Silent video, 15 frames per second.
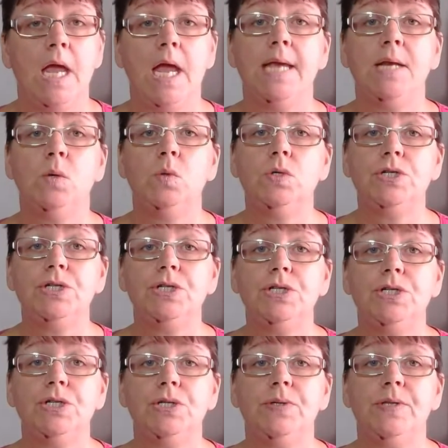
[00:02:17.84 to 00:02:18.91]
In order
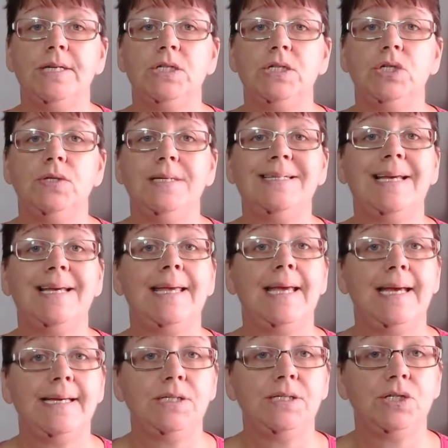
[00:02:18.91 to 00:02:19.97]
to do this, you need a
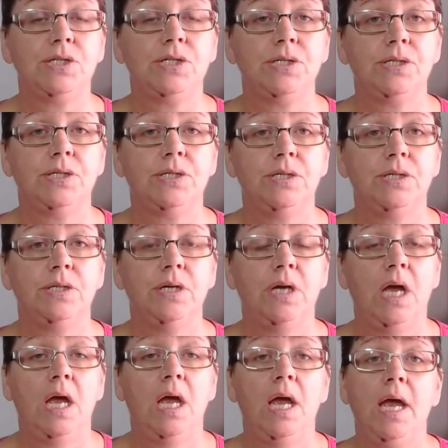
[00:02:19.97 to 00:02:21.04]
gauge.
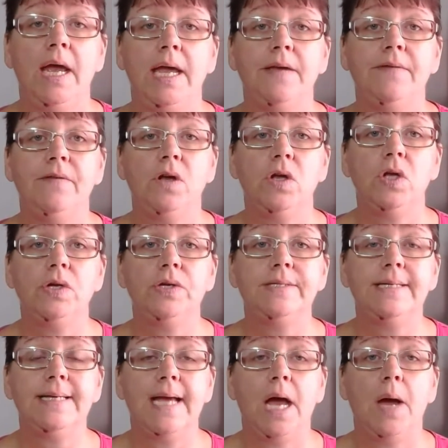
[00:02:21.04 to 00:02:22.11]
If you're
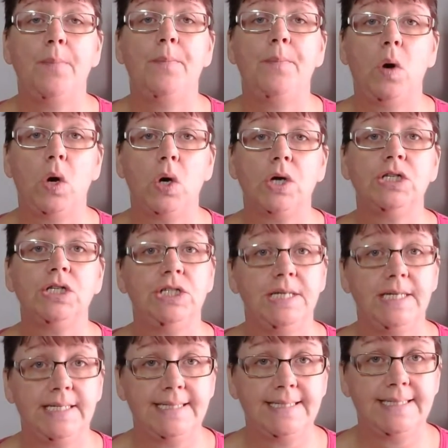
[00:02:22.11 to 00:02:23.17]
using a Bock
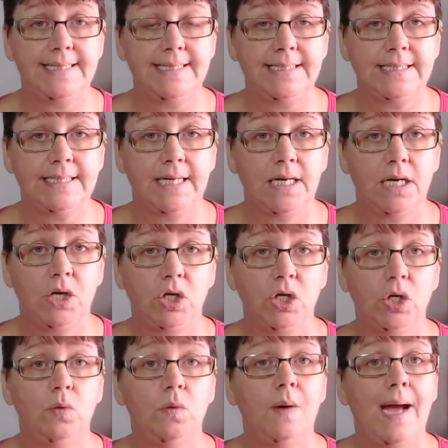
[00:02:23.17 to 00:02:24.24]
Genie cylinder,
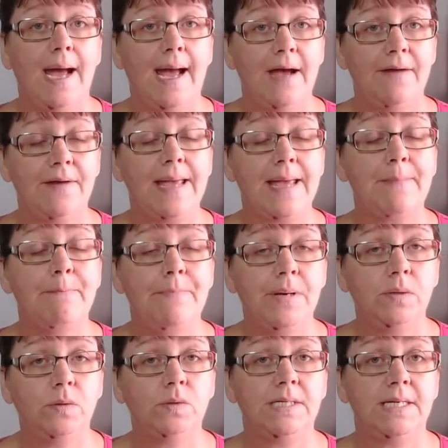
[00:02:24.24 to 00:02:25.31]
you will have a
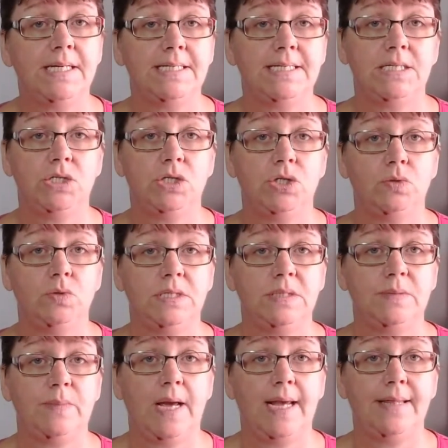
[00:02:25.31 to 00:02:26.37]
built-in digital
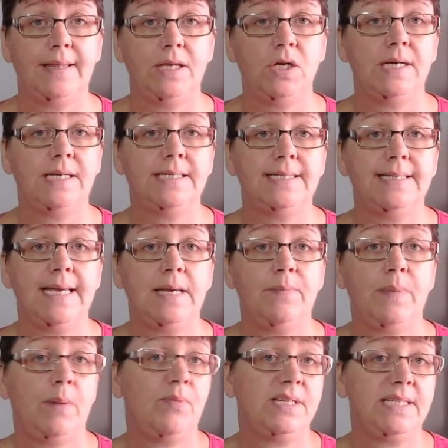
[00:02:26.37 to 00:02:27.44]
display that you can see
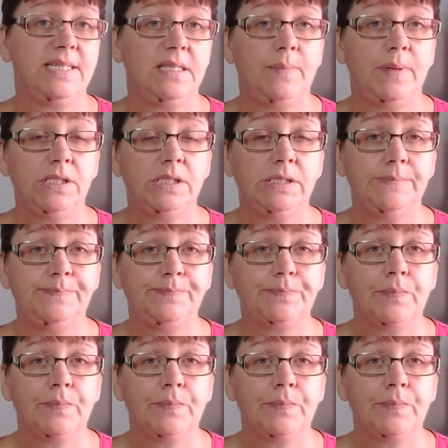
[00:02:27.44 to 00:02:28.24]
by pressing the button,